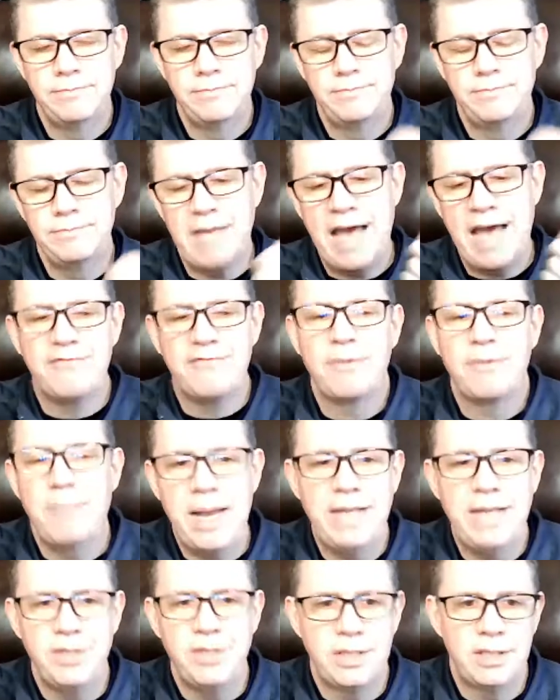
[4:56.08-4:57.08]

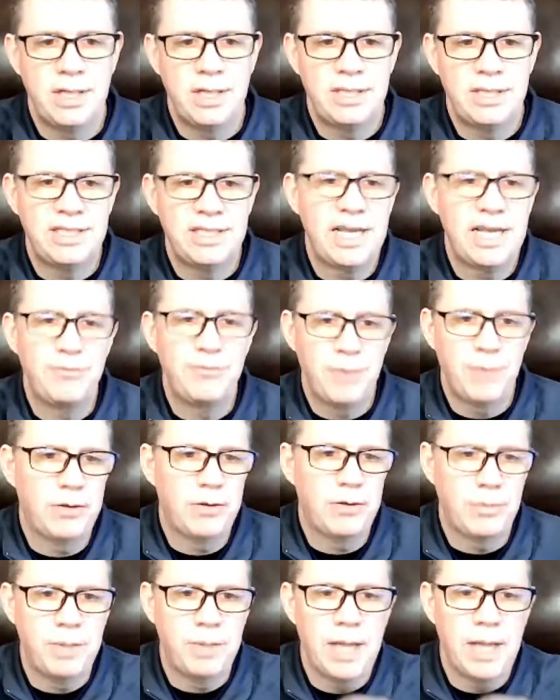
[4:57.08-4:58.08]
affirmation that's said
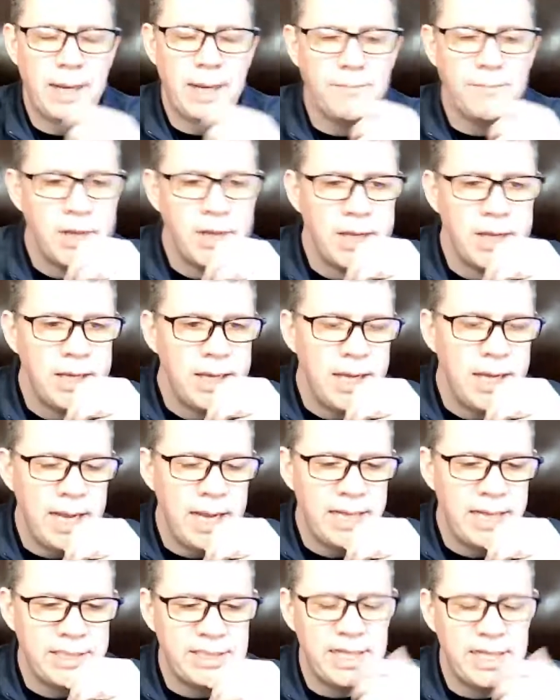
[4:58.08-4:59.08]
throughout the play.
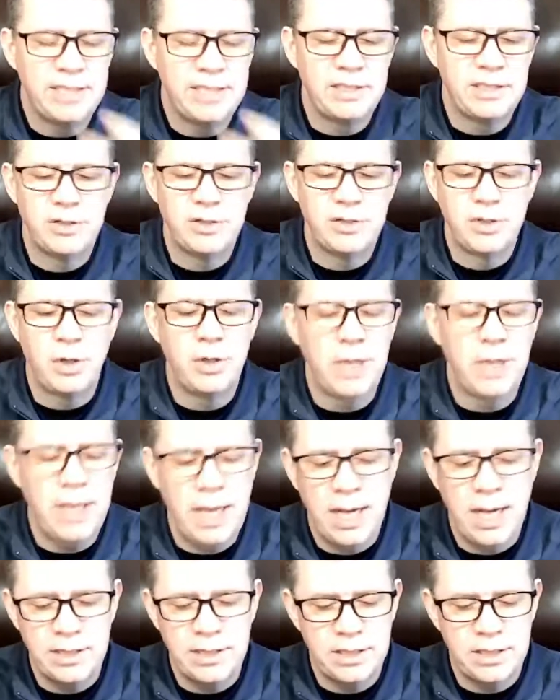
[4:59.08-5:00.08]
And it says, "There's only
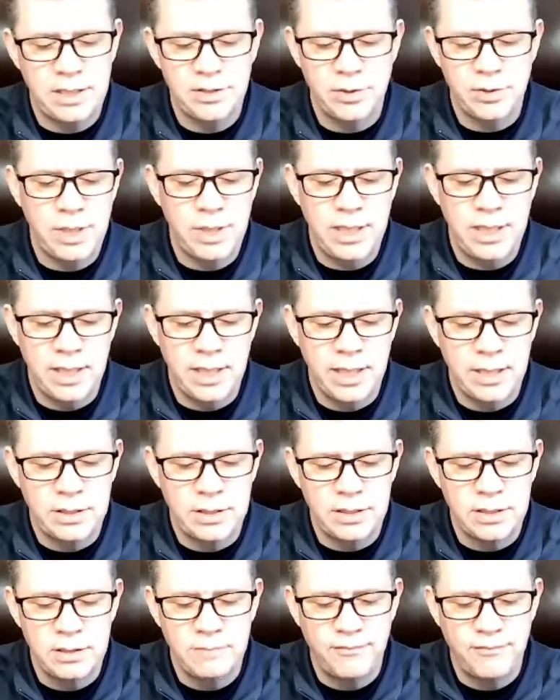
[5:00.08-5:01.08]
us, there's only
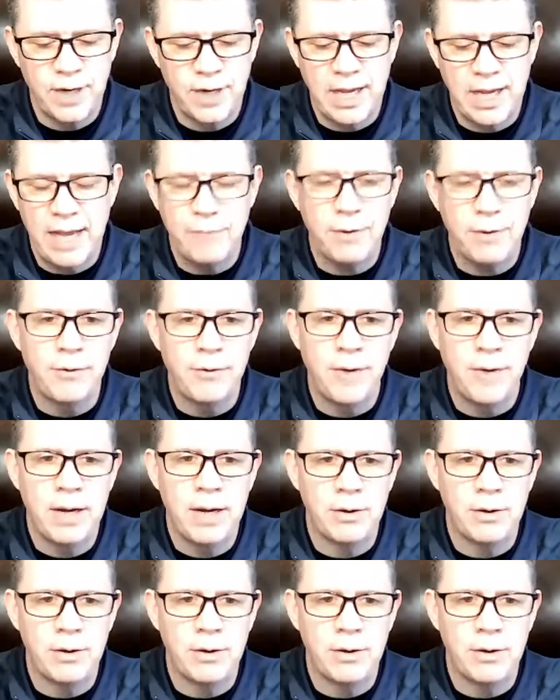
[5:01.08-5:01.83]
this. Forget regret, or